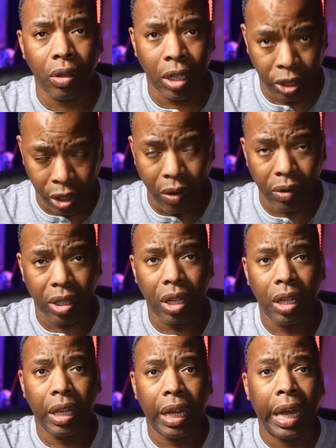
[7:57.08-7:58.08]
a shirt,
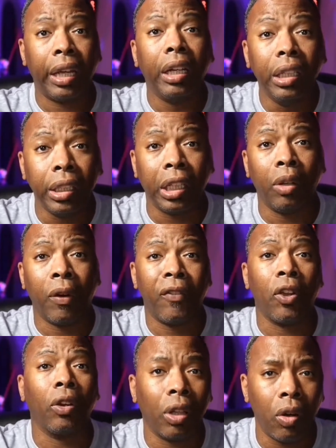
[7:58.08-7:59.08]
a hoodie
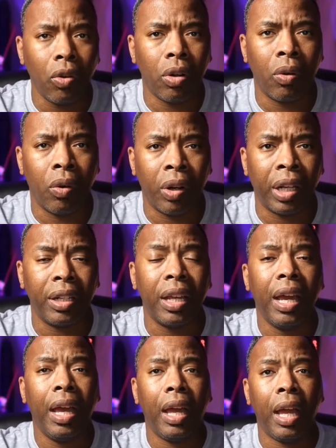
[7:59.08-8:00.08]
with your logo on it,
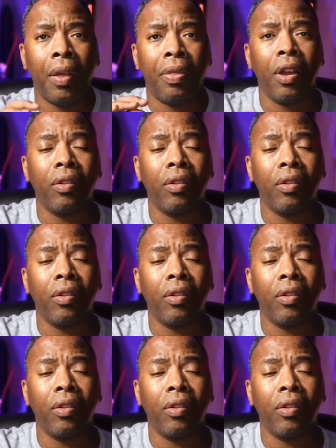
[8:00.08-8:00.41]
and